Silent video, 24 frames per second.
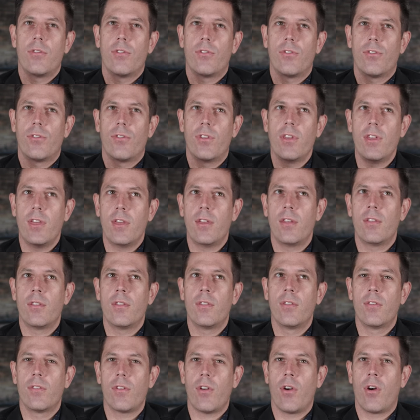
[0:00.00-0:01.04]

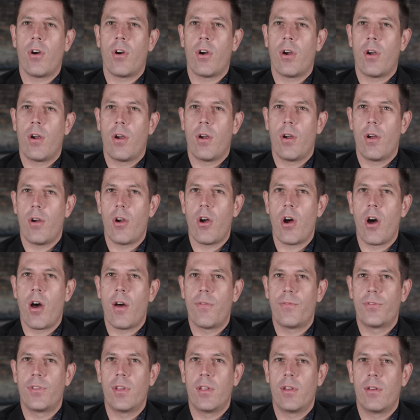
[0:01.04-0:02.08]
scenes are
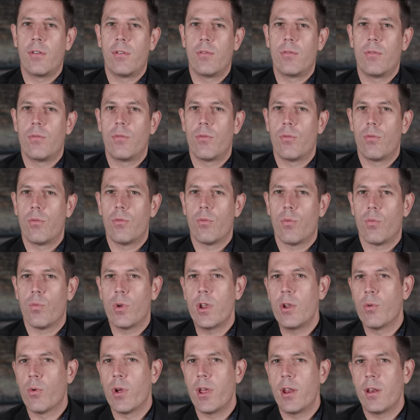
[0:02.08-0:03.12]
often
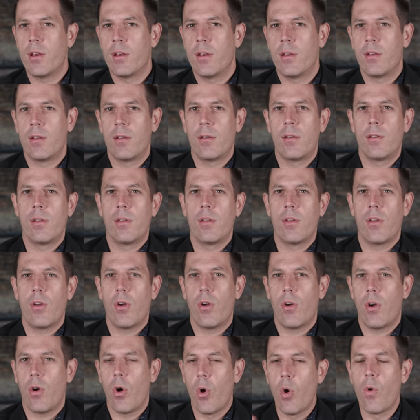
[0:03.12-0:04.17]
rewritten
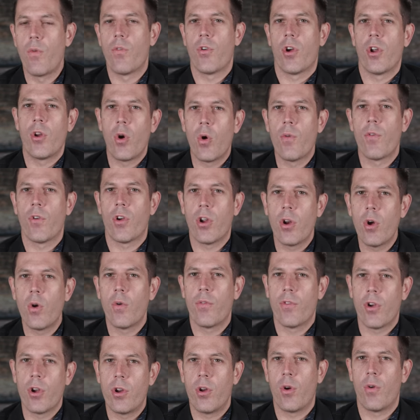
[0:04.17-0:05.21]
over and over and
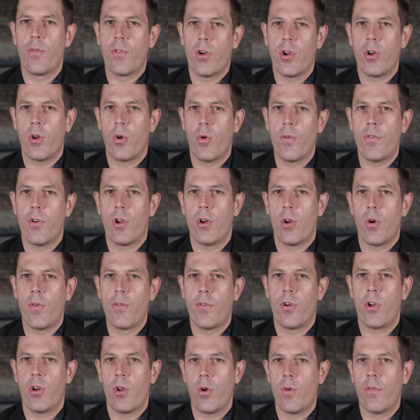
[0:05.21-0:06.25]
over and over and over and
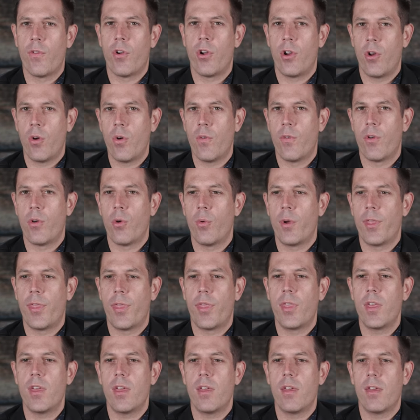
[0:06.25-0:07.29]
over and over and over
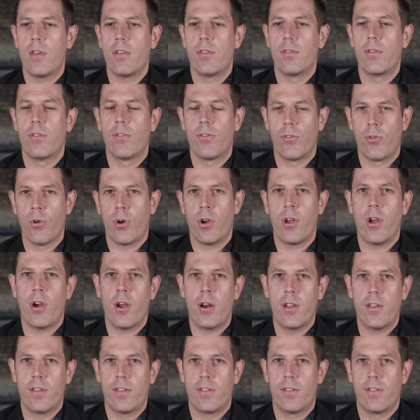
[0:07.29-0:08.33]
with the story
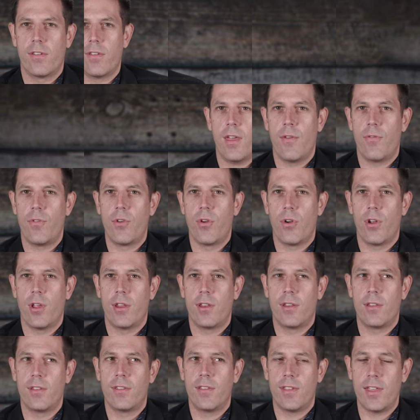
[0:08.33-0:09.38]
artists. If you're
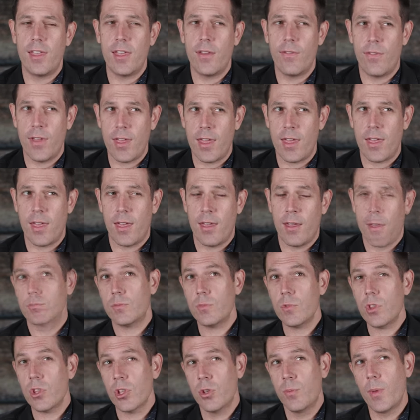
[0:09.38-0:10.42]
in TV,
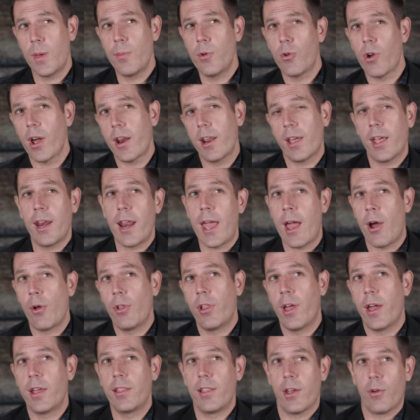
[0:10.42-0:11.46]
maybe writing an
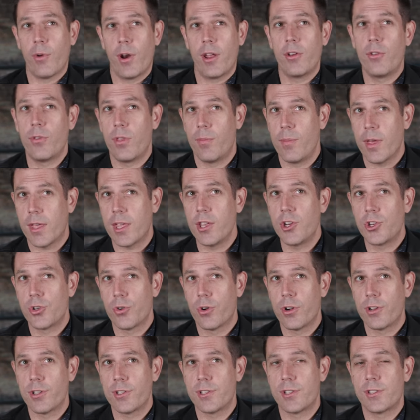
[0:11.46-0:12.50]
outline, like when I do the Mickey
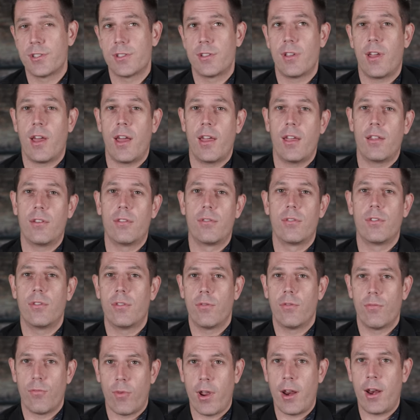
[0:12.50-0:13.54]
shorts, I
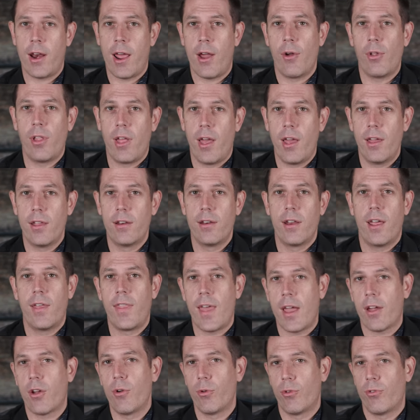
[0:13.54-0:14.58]
write an outline and
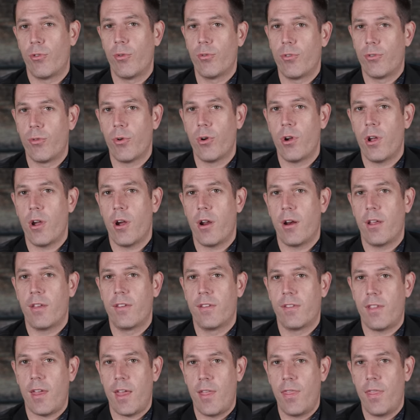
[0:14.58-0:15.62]
that goes to a story
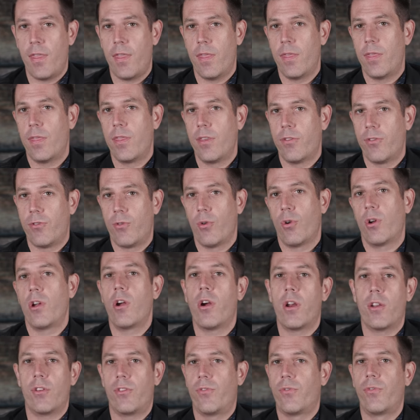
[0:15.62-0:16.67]
artist and the story
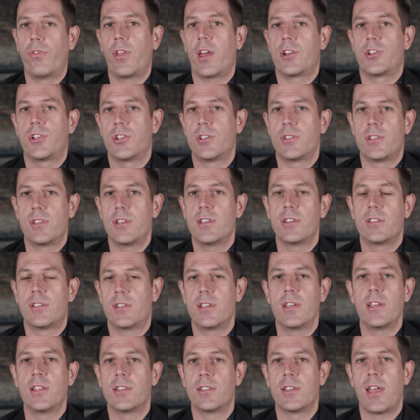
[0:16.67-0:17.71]
artist fleshes these
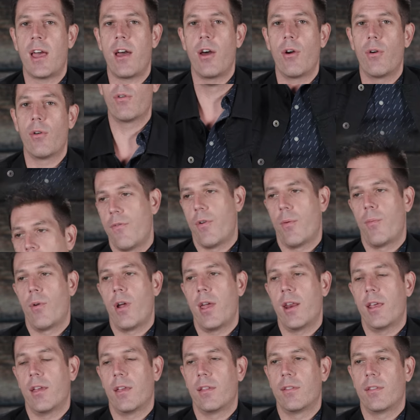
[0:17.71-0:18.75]
scenes out. If I'm
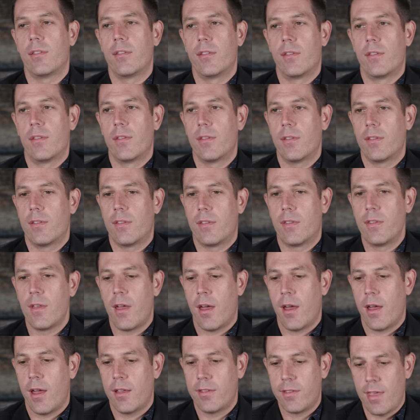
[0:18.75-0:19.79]
writing
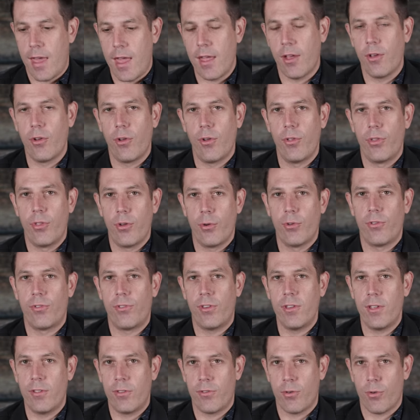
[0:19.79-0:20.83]
Tangled, those
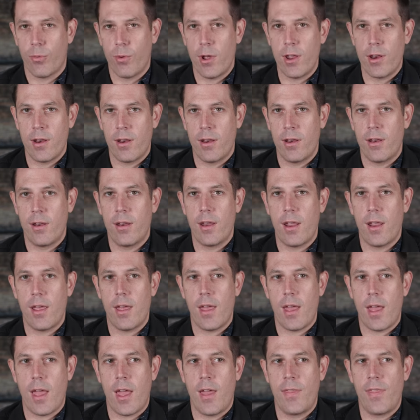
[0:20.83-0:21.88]
scenes are written
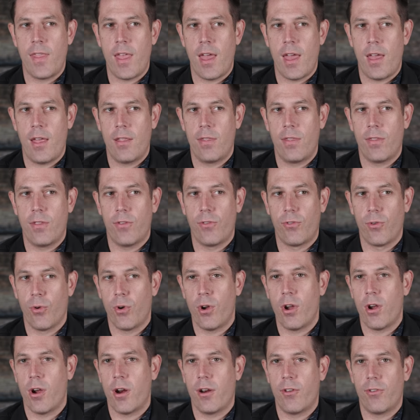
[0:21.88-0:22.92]
and then the
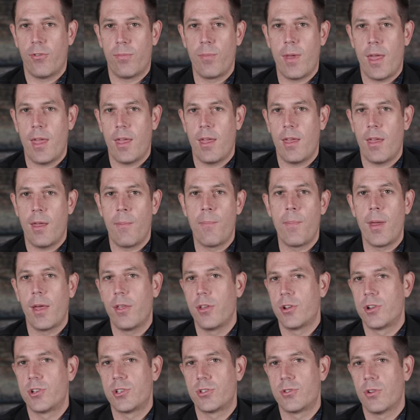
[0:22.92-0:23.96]
story artist may
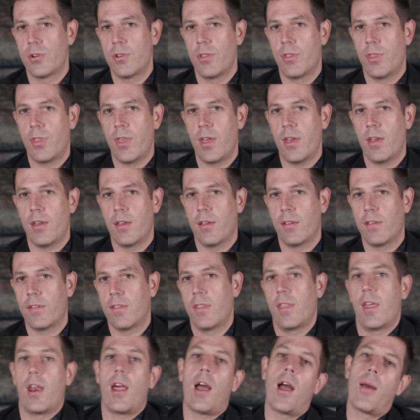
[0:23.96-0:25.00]
embellish certain things
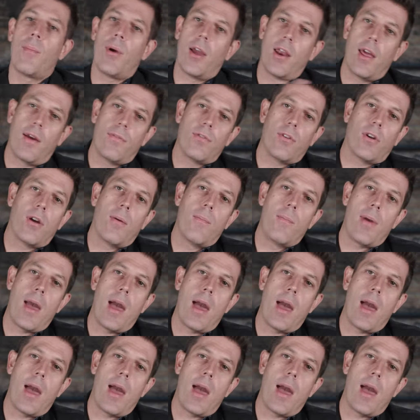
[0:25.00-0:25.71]
and then I might have to come